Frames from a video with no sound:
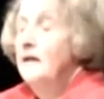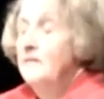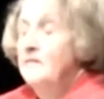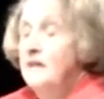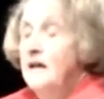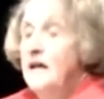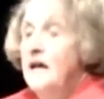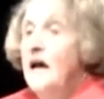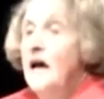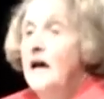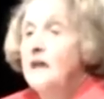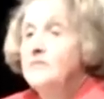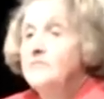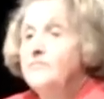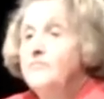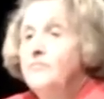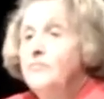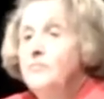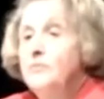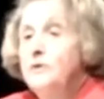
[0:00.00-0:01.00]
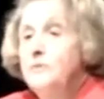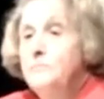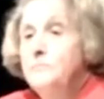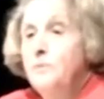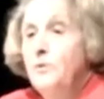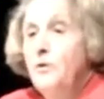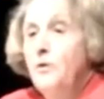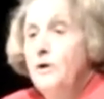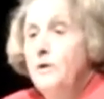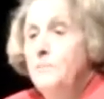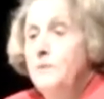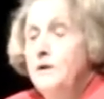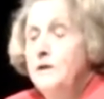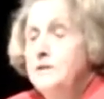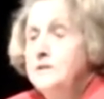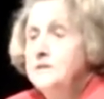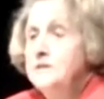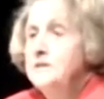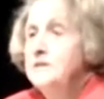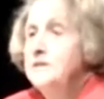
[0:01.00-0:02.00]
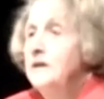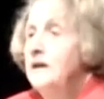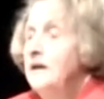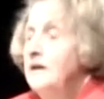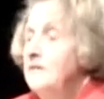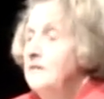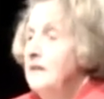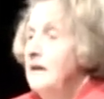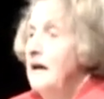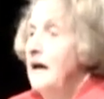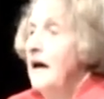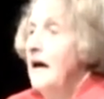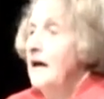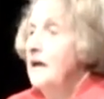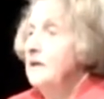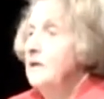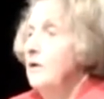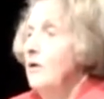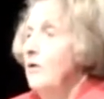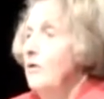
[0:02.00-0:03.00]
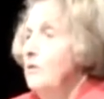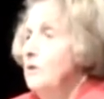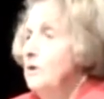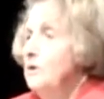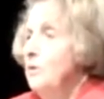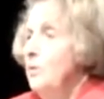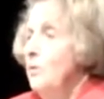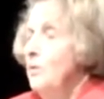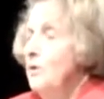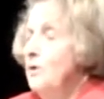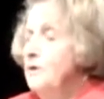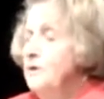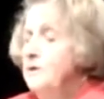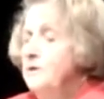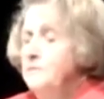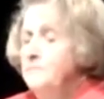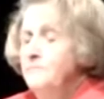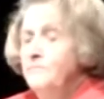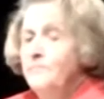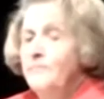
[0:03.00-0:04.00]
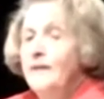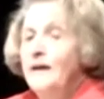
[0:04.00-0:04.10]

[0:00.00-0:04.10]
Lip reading: They had full employment, they had law and order,